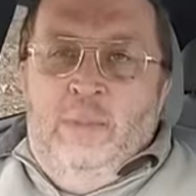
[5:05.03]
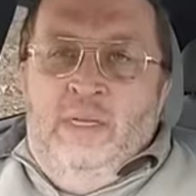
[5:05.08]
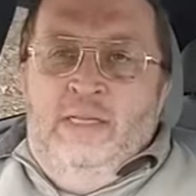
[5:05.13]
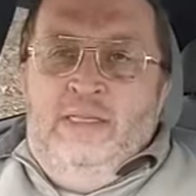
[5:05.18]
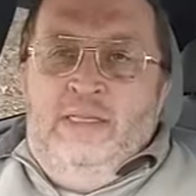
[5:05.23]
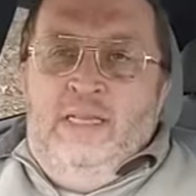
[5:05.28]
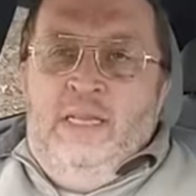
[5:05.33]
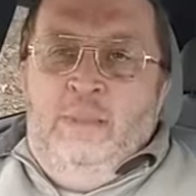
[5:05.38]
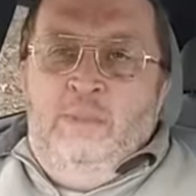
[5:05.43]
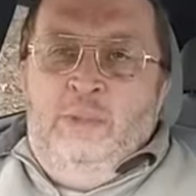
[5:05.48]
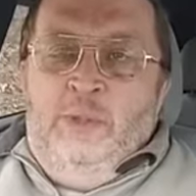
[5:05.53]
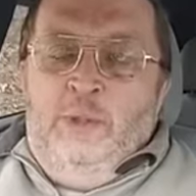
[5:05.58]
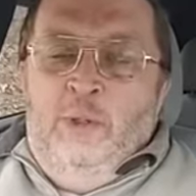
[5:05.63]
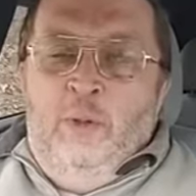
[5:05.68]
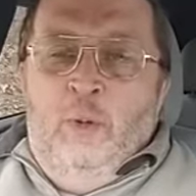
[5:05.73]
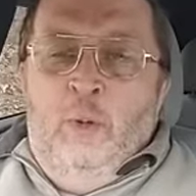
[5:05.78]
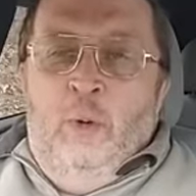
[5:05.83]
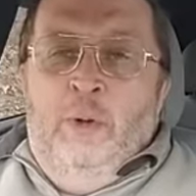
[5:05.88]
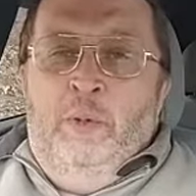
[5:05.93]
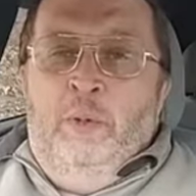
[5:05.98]
many times, you
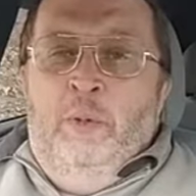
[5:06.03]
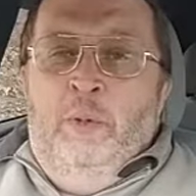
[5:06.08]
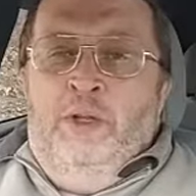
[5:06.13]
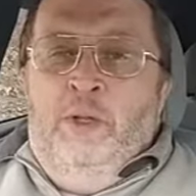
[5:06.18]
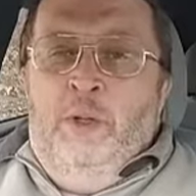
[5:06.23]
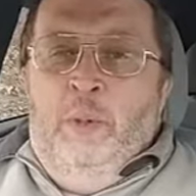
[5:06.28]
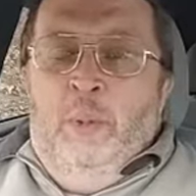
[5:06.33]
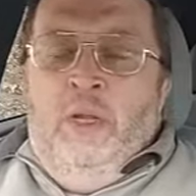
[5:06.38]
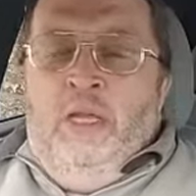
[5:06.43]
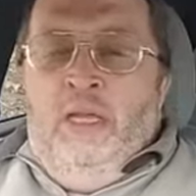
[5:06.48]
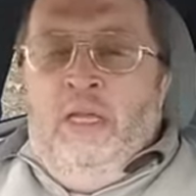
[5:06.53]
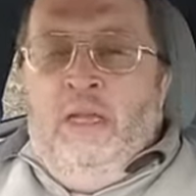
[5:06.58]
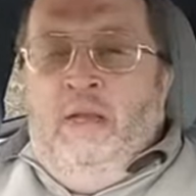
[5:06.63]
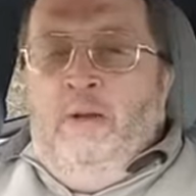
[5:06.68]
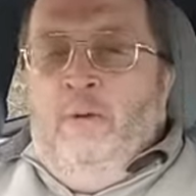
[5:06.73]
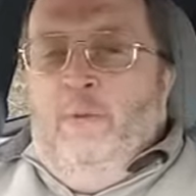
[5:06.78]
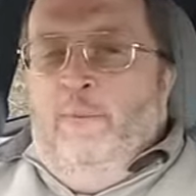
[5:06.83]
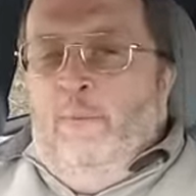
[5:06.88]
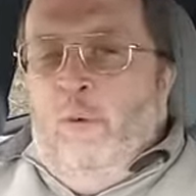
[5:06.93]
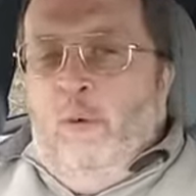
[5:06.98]
know what we do? We get
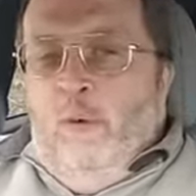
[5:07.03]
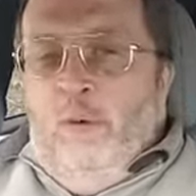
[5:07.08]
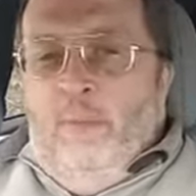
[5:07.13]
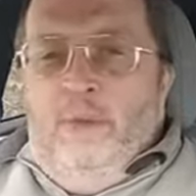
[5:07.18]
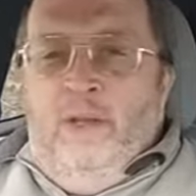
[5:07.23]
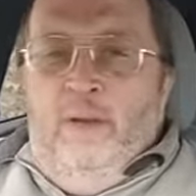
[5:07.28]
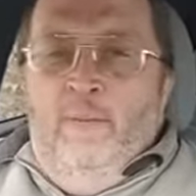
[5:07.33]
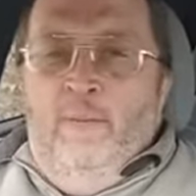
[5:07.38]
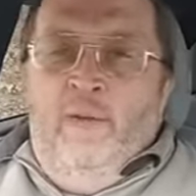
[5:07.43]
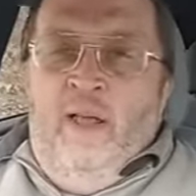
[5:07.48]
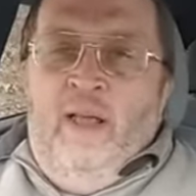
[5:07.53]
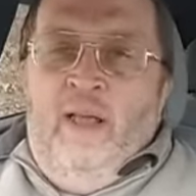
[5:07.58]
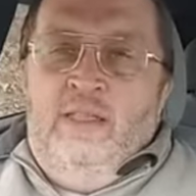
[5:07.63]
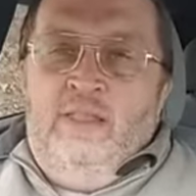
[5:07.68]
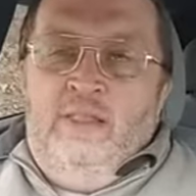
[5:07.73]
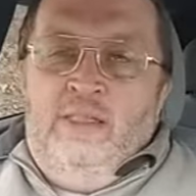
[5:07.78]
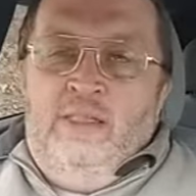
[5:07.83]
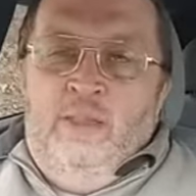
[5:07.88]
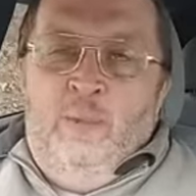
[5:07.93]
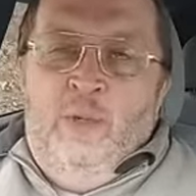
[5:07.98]
in a form and a
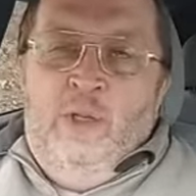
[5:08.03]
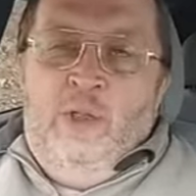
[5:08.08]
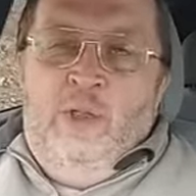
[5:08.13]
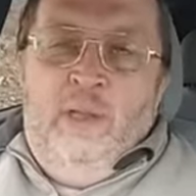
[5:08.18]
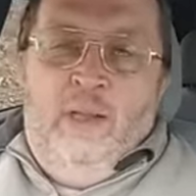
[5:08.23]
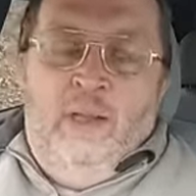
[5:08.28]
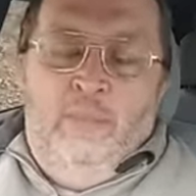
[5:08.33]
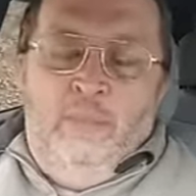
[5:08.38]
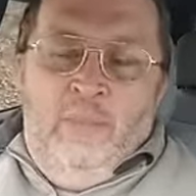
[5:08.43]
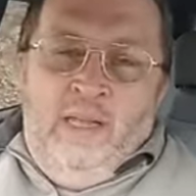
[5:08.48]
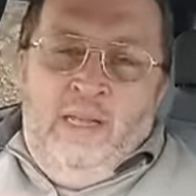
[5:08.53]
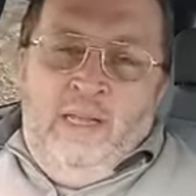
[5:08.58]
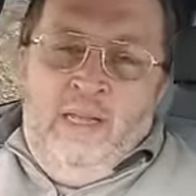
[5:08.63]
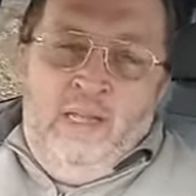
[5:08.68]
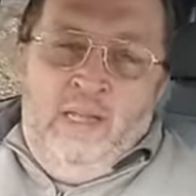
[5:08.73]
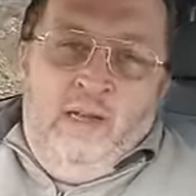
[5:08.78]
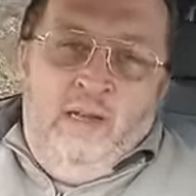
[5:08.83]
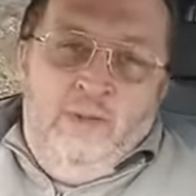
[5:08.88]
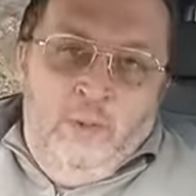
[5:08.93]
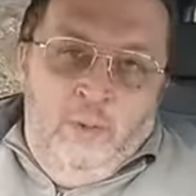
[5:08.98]
fashion and we think, man, I
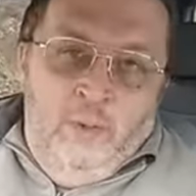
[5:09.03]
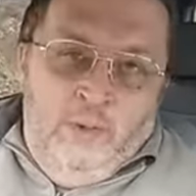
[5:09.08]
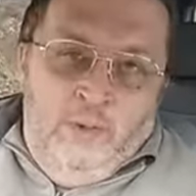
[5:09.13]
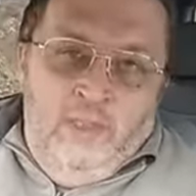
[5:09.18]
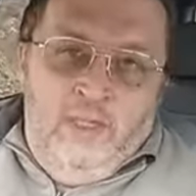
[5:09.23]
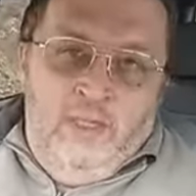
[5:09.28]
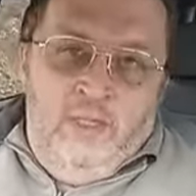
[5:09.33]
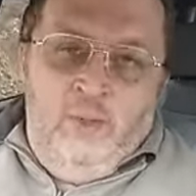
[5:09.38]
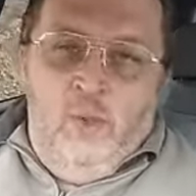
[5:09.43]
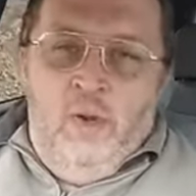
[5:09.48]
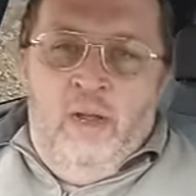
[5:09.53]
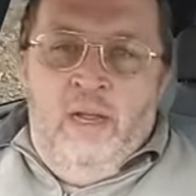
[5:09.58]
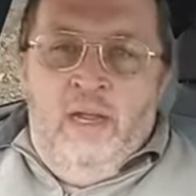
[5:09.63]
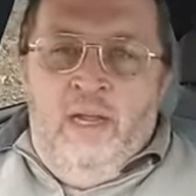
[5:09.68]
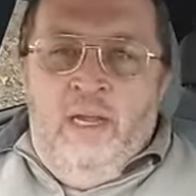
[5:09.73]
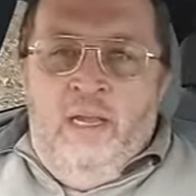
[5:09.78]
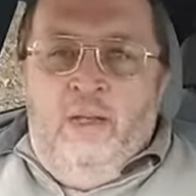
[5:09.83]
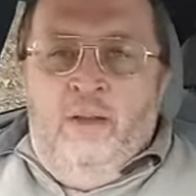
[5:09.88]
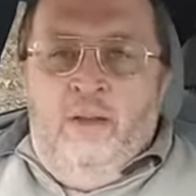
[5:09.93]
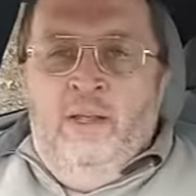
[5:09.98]
got to do it this
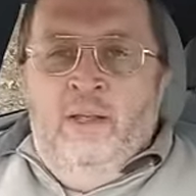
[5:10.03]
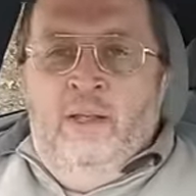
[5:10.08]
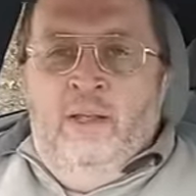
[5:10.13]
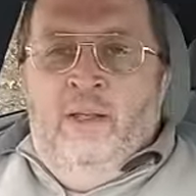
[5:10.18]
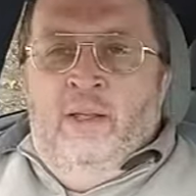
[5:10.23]
way. And,